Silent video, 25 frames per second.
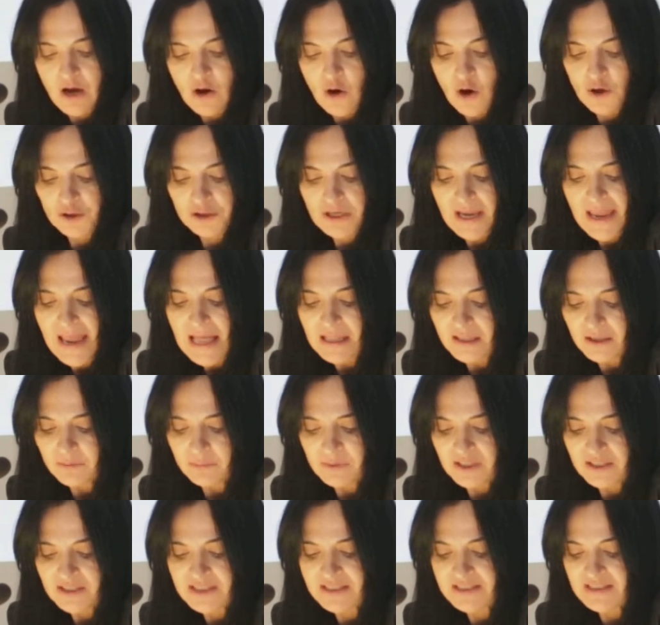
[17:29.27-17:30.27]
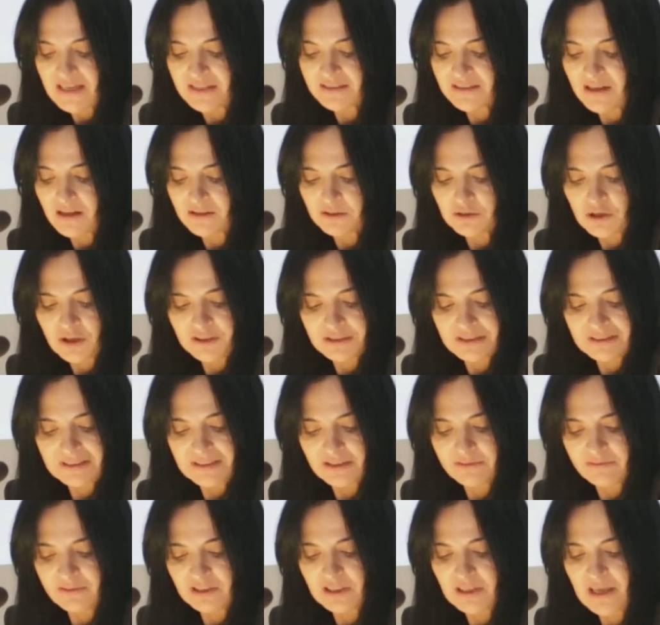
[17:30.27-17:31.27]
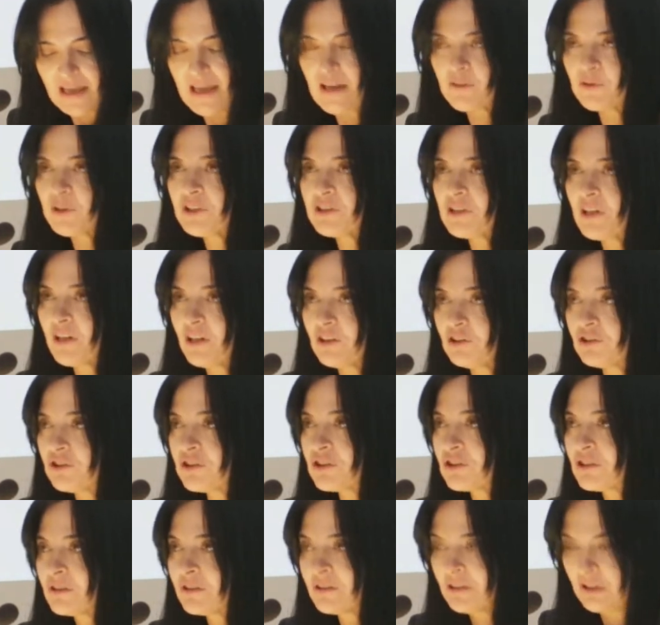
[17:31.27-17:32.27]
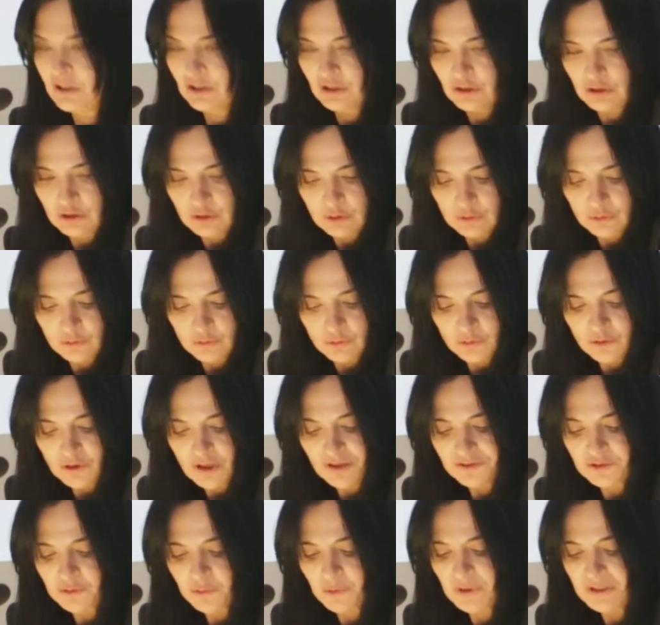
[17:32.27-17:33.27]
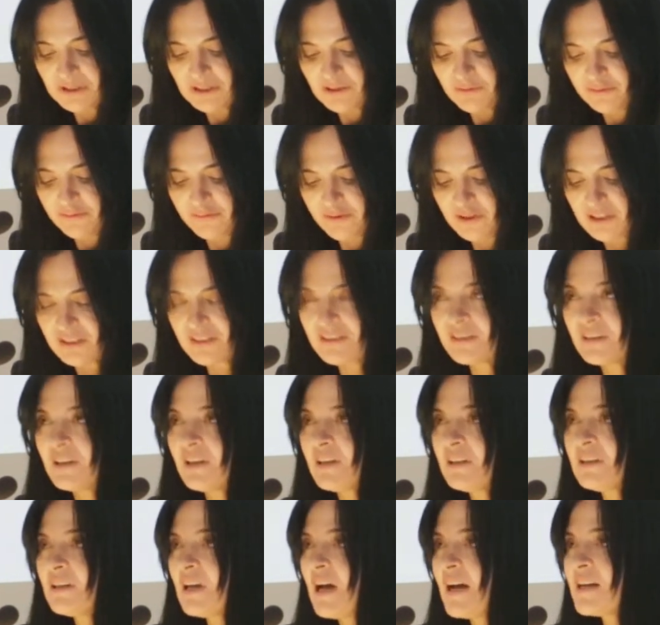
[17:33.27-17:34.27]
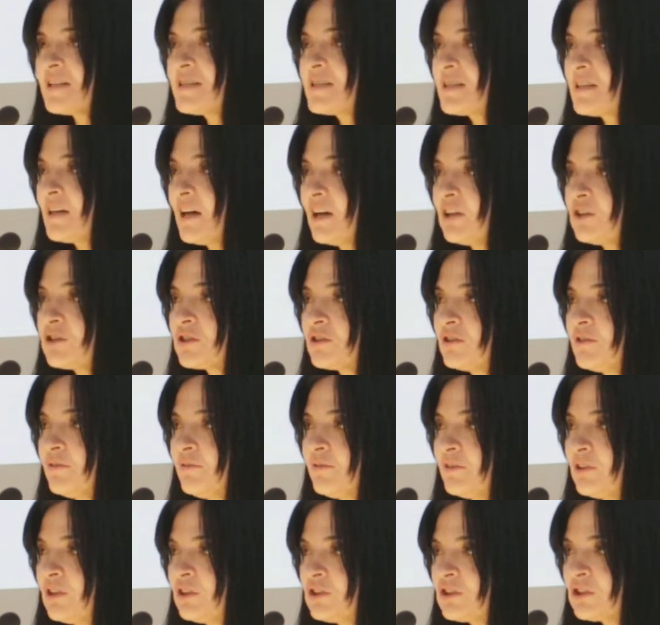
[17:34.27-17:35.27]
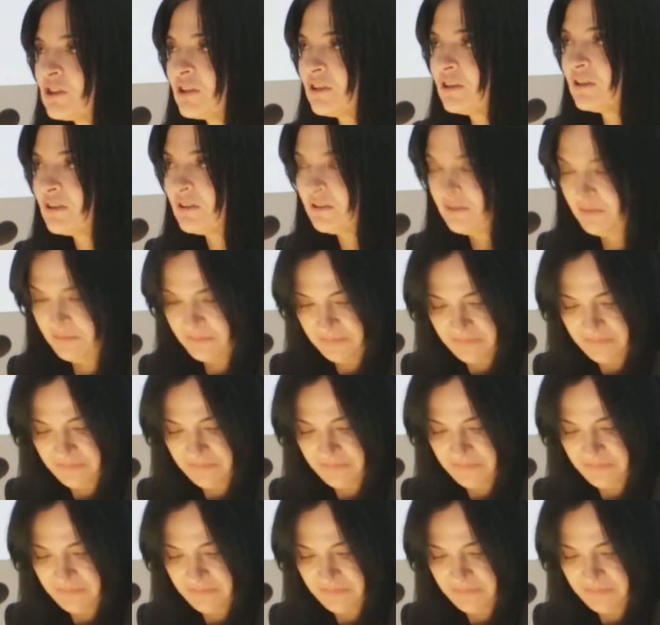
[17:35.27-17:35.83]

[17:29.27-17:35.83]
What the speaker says: on elements that are not living heritage do not really fit in the ICH definition.